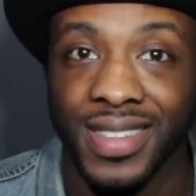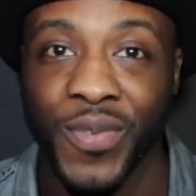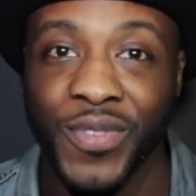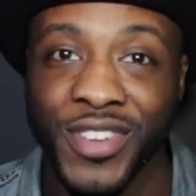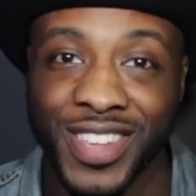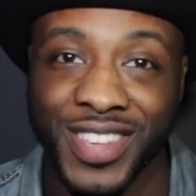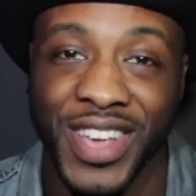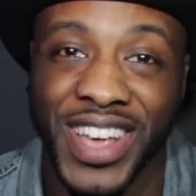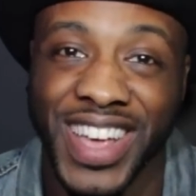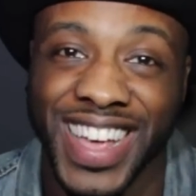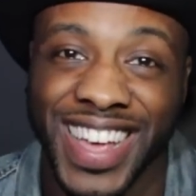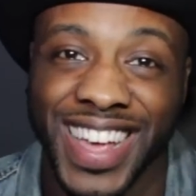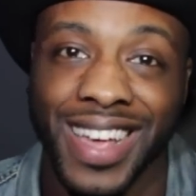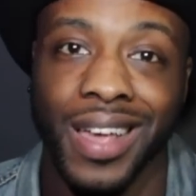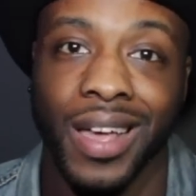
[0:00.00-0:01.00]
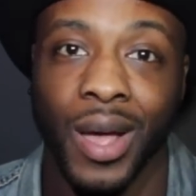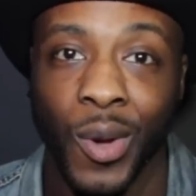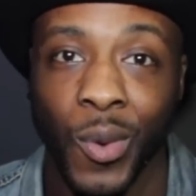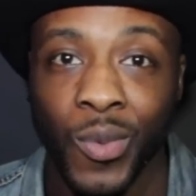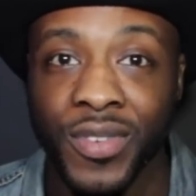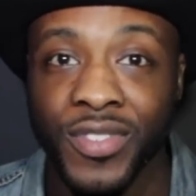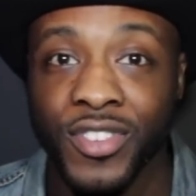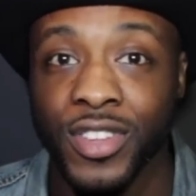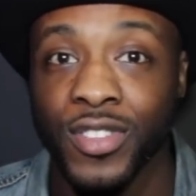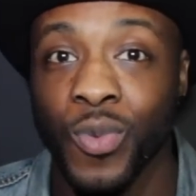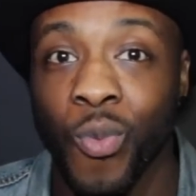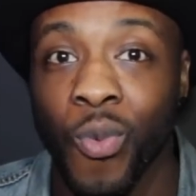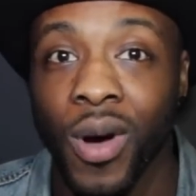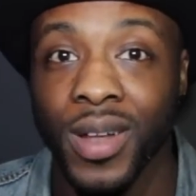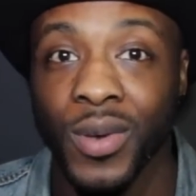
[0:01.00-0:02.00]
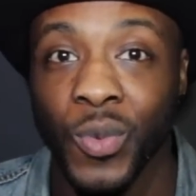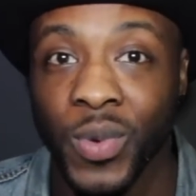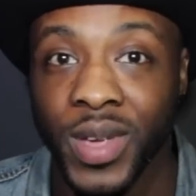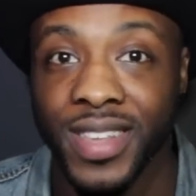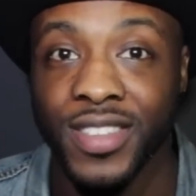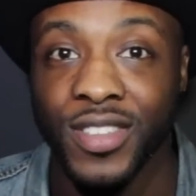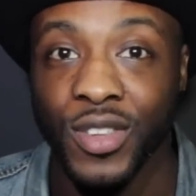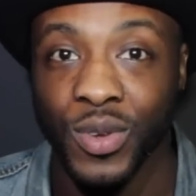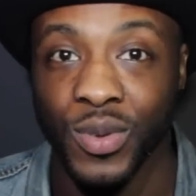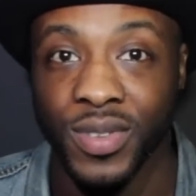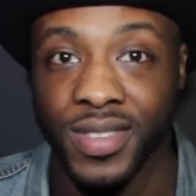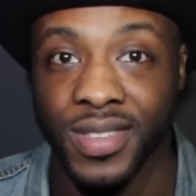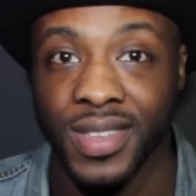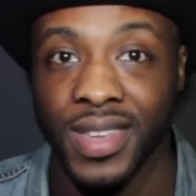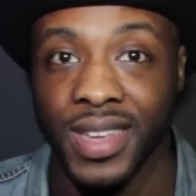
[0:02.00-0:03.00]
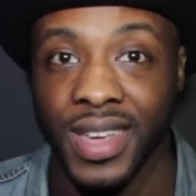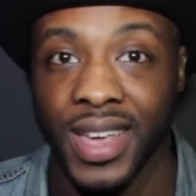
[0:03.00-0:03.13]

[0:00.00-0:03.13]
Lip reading: With just 1 week's use,